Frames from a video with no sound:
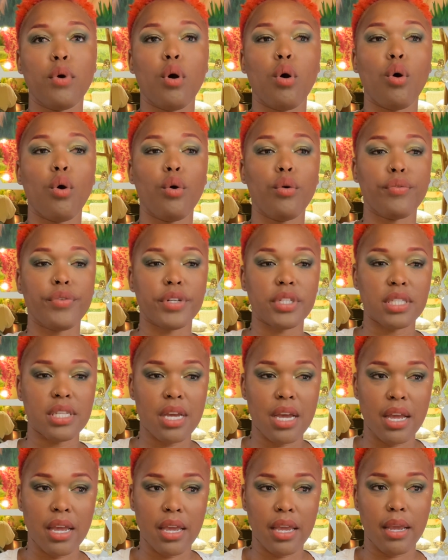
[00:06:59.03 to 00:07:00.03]
over
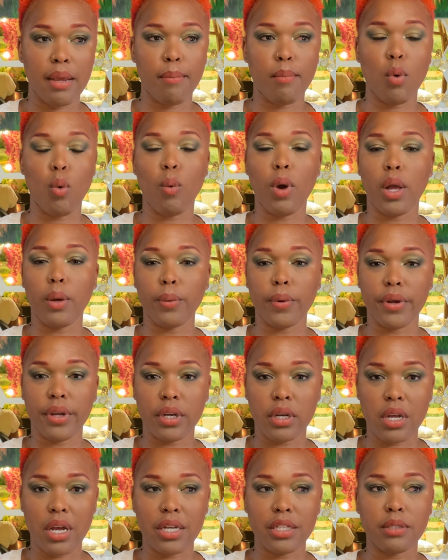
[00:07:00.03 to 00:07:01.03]
time while we're in
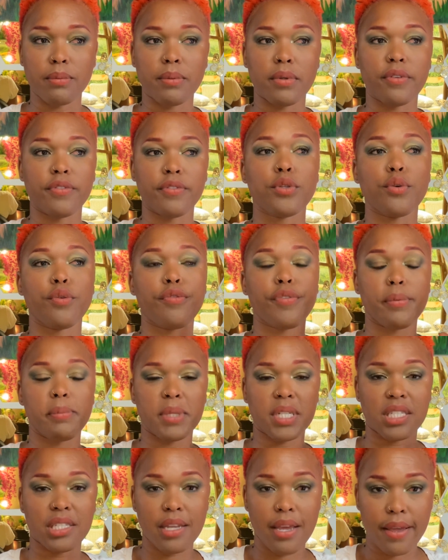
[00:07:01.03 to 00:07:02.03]
the hospital, from the
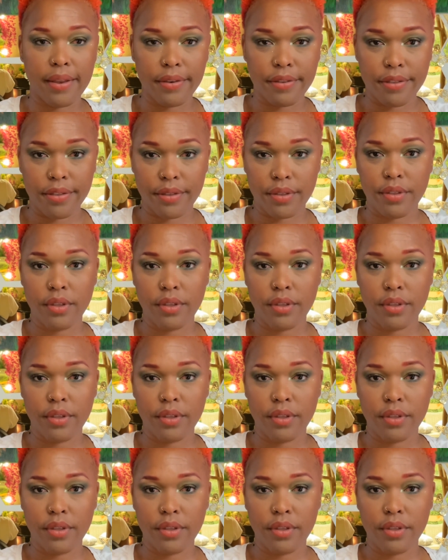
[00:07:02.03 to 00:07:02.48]
10th